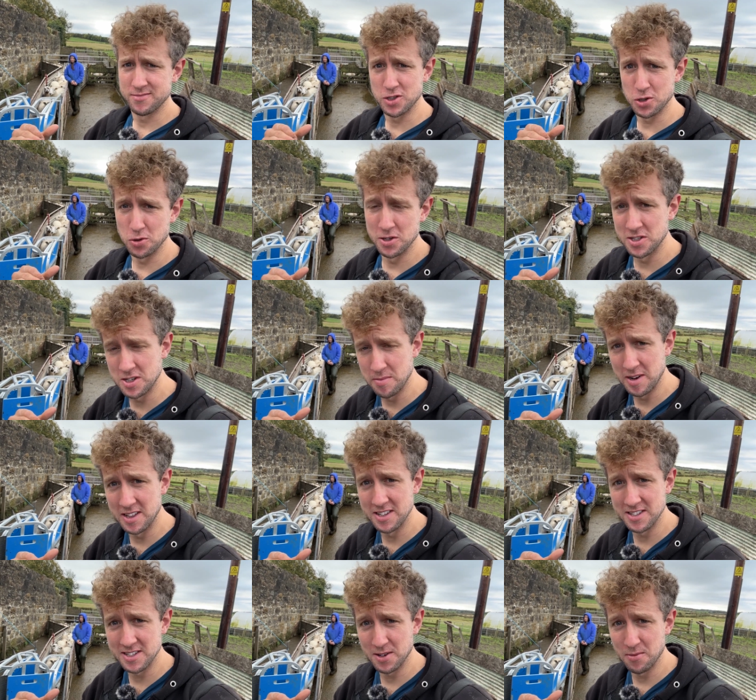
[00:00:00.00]
growing
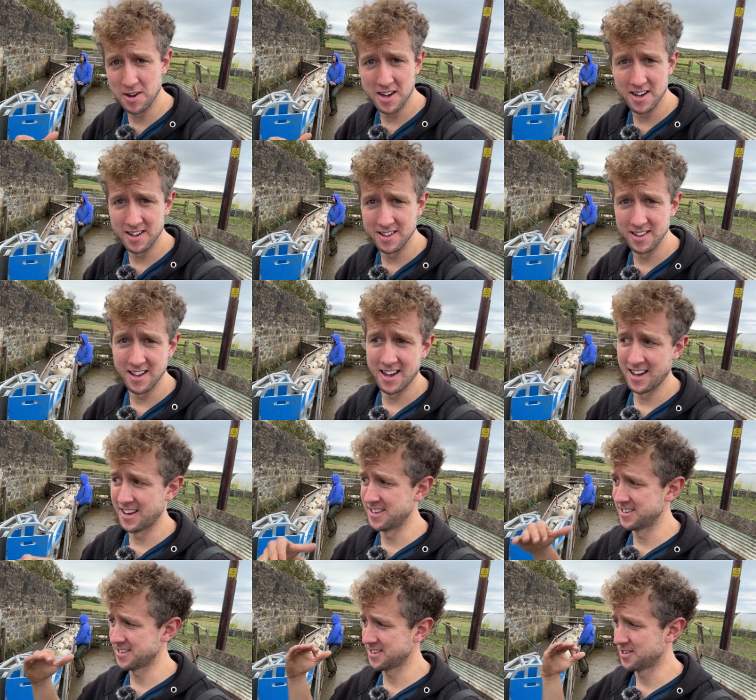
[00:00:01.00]
tremendously well
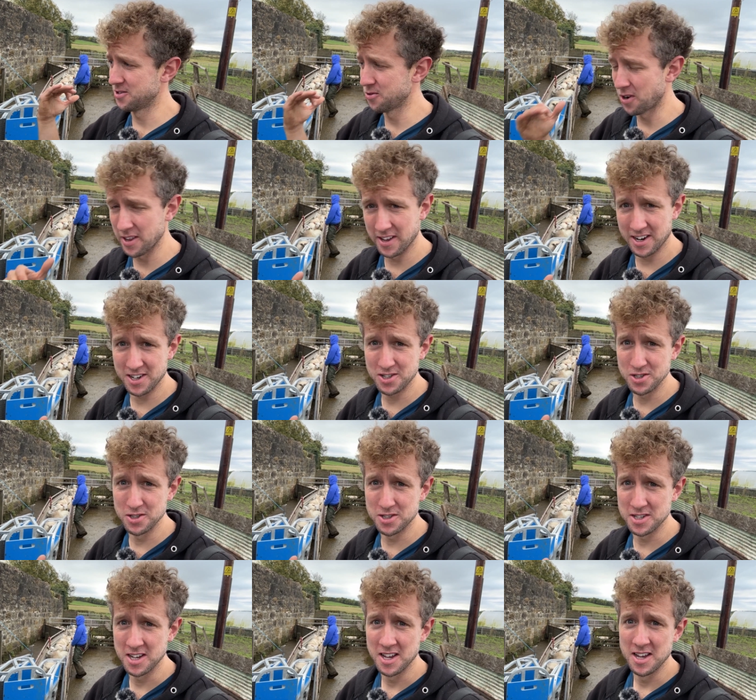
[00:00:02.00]
and no other
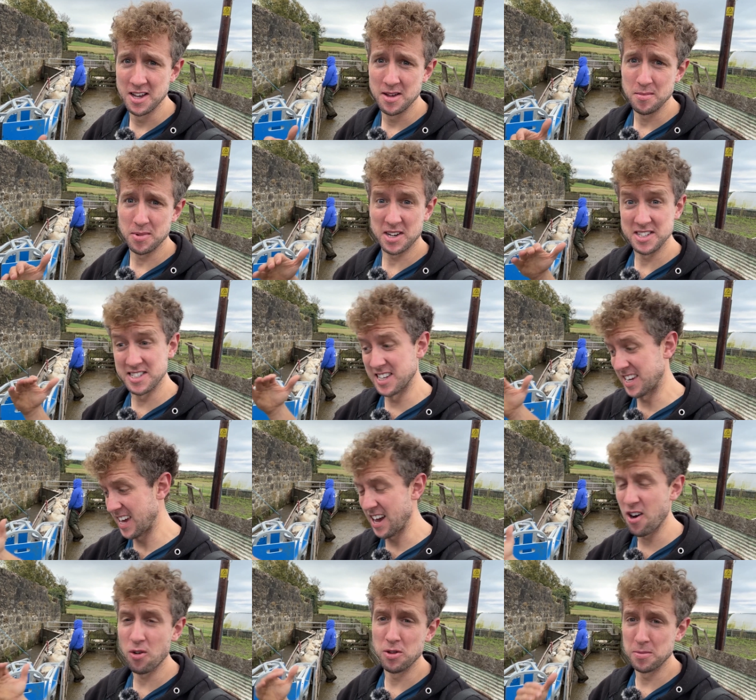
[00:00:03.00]
issues because they
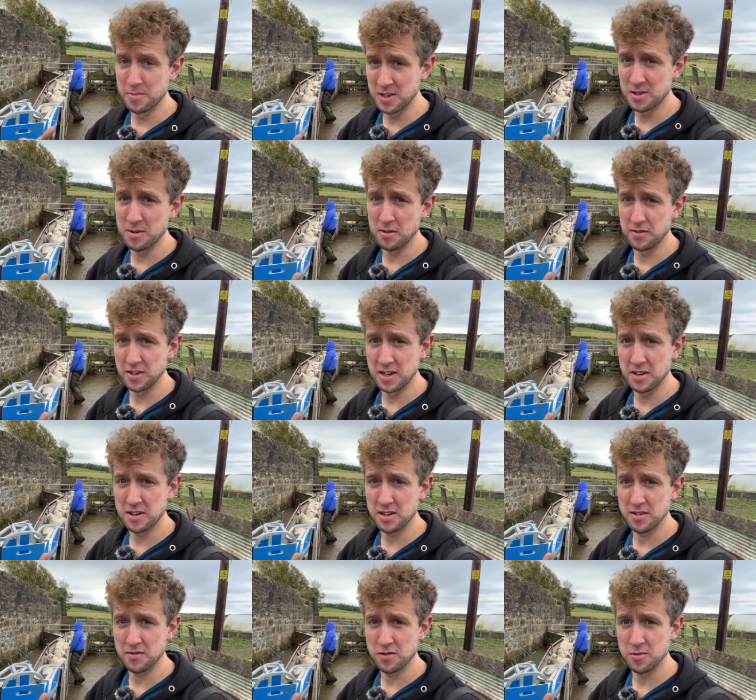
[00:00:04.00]
get all the B12 they need
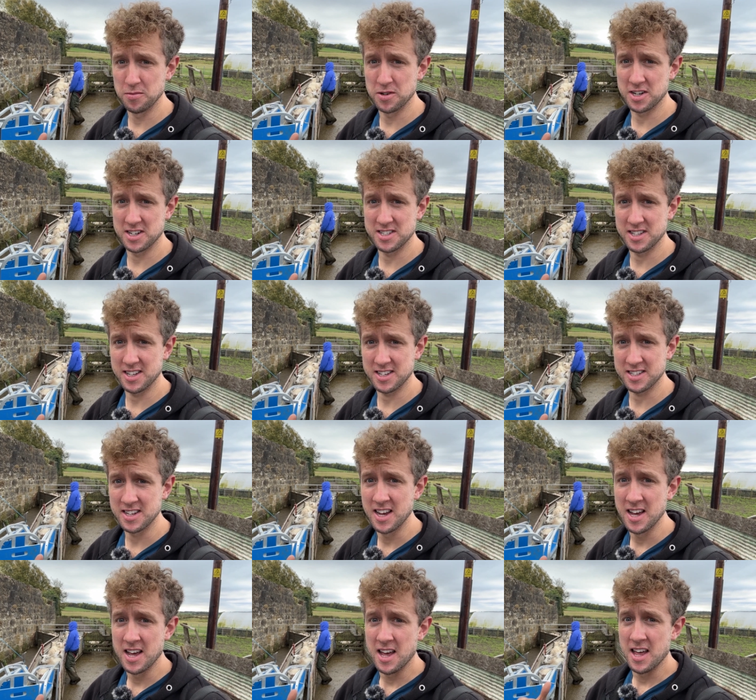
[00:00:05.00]
from Crystalyx.
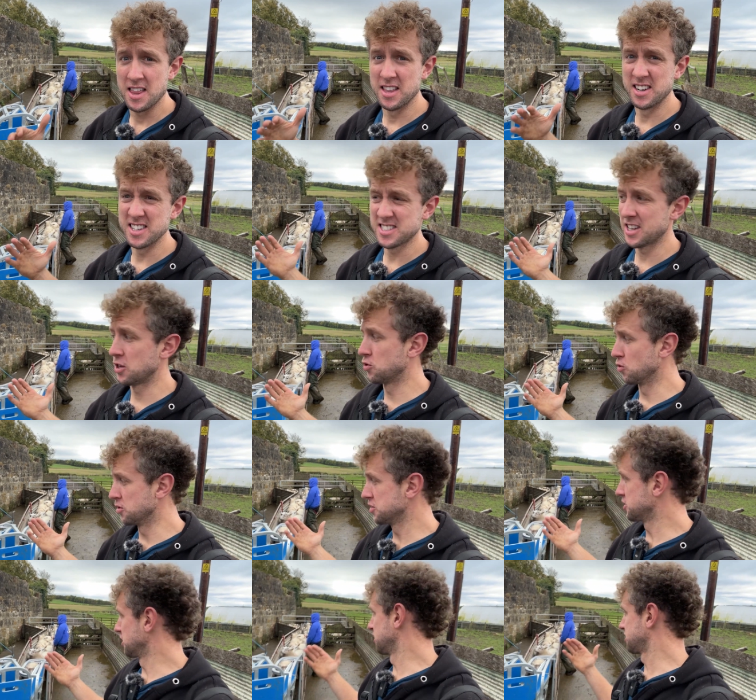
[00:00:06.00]
The reason I
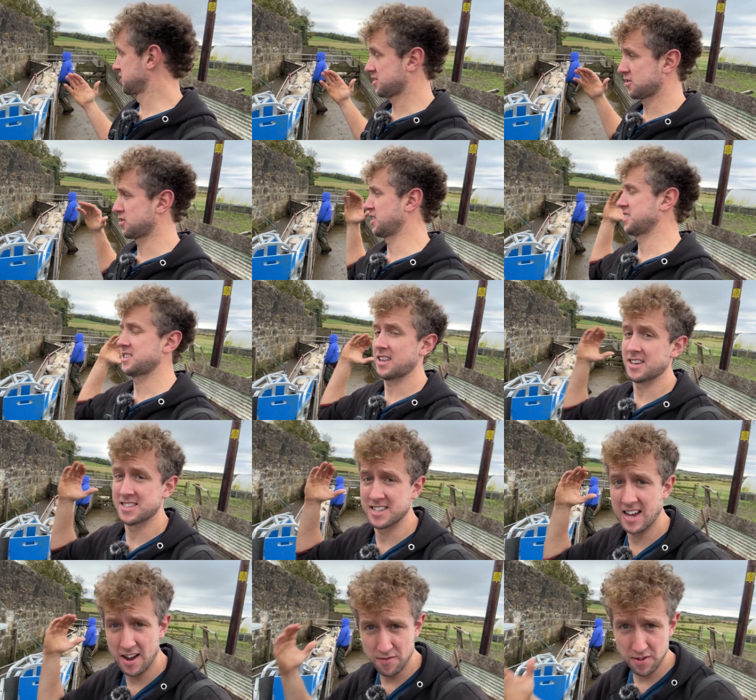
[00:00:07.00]
don't just Crystalyx
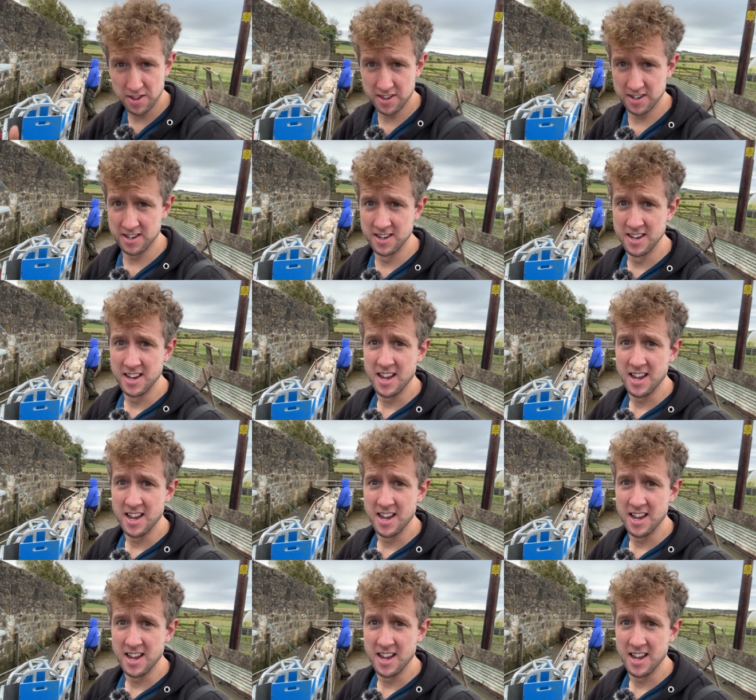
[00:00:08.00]
everything